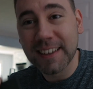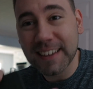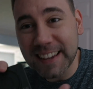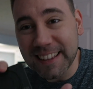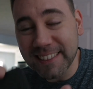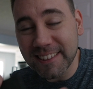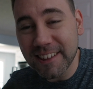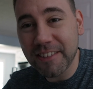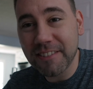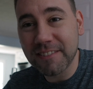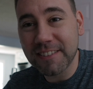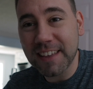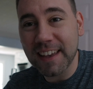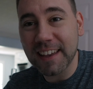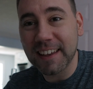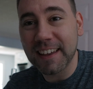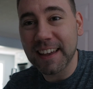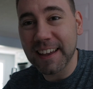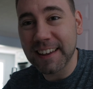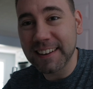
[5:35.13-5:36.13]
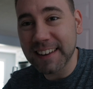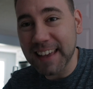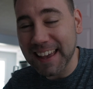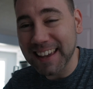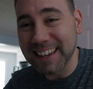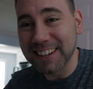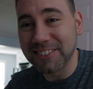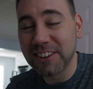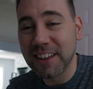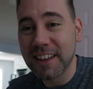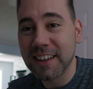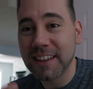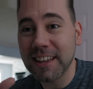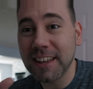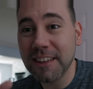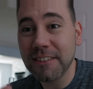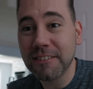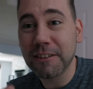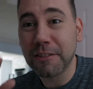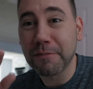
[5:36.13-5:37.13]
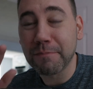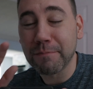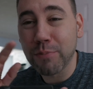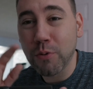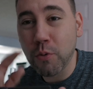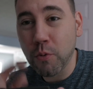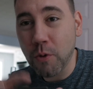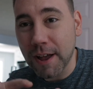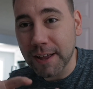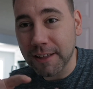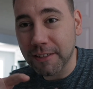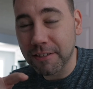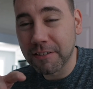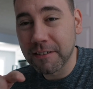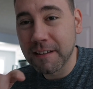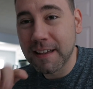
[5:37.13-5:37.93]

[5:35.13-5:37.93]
in this day and age is its price,